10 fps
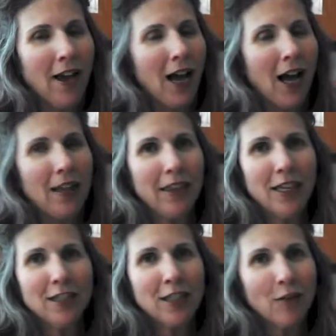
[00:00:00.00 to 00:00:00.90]
I think
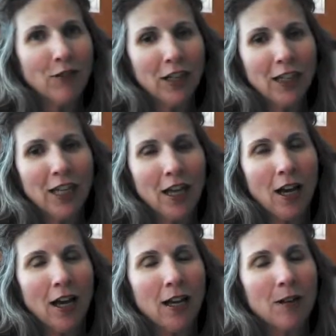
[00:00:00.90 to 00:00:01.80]
it's definitely
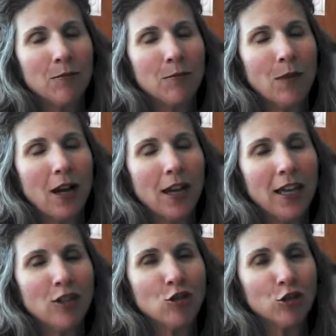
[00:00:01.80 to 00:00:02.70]

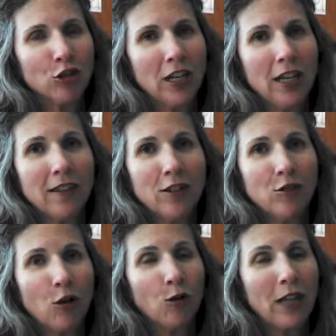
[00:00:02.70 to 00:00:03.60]
a journey that you
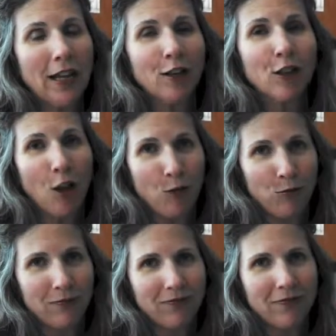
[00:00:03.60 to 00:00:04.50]
don't take alone.